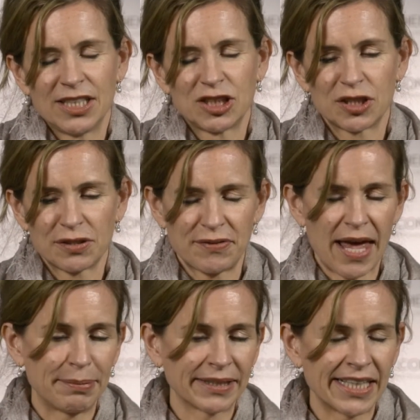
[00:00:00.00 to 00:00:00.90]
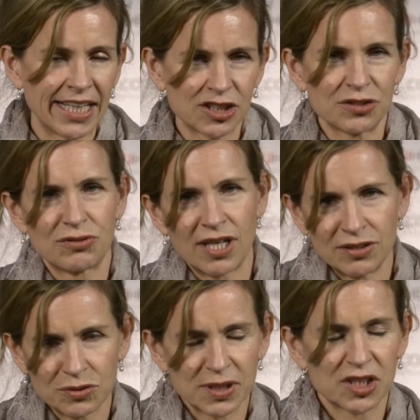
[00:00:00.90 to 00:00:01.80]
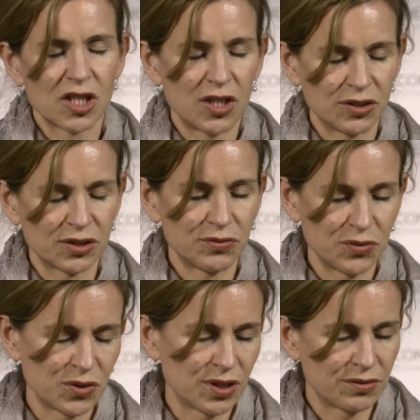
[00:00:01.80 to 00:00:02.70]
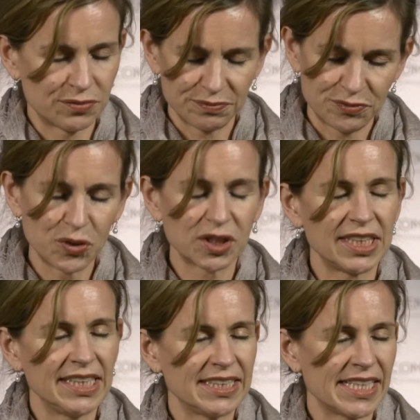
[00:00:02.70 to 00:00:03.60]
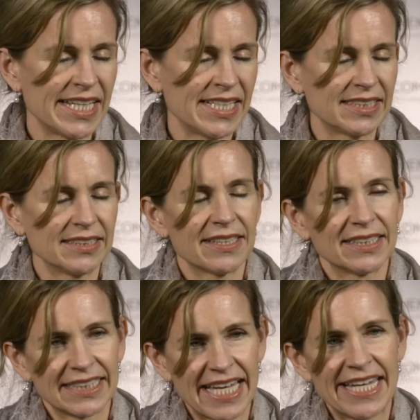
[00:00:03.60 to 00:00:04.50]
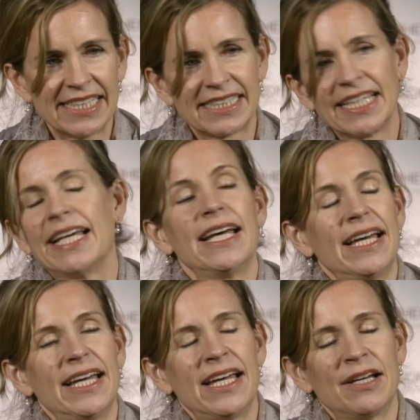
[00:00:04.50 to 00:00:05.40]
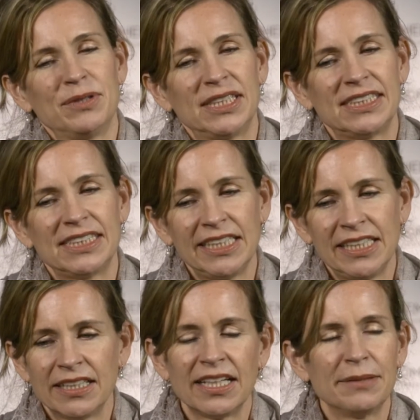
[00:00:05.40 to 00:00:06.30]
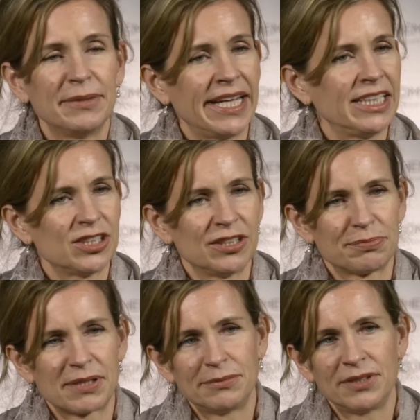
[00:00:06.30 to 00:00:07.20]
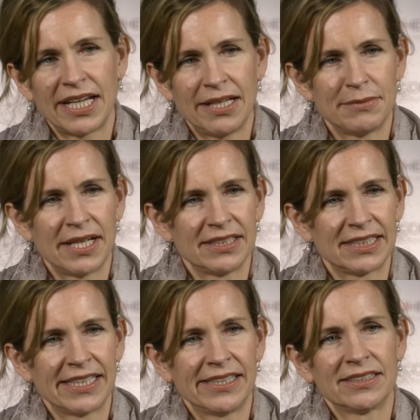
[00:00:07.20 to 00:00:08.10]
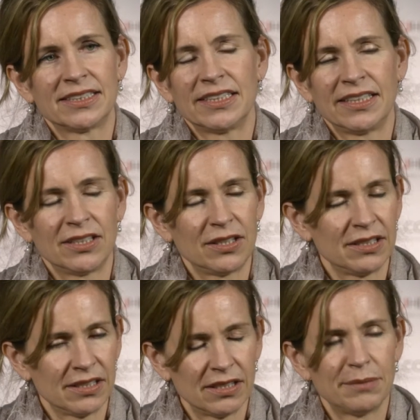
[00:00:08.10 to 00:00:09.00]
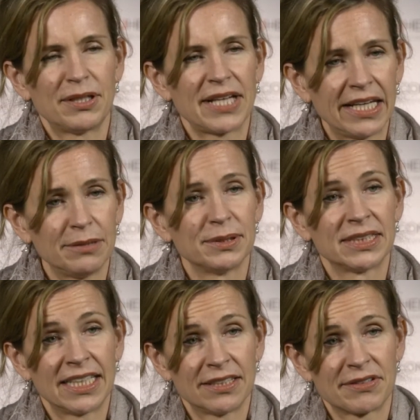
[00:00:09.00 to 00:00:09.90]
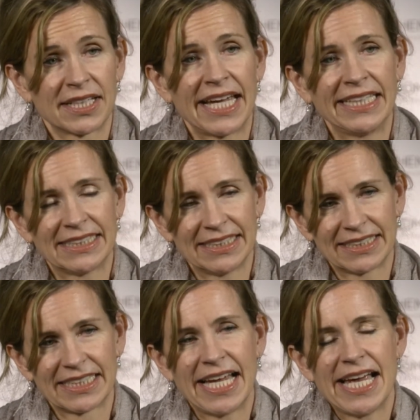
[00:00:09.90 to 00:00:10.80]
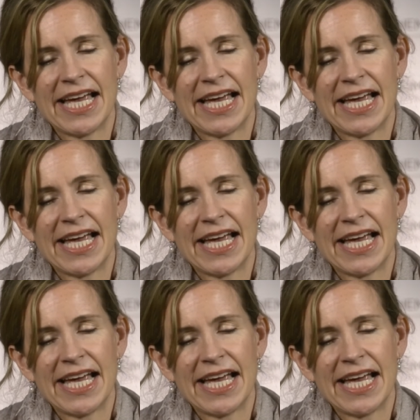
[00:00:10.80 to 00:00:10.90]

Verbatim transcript: sort of the application route, which goes for 14 days in this case, we see elimination of primary AML cells in about 80% of the cases.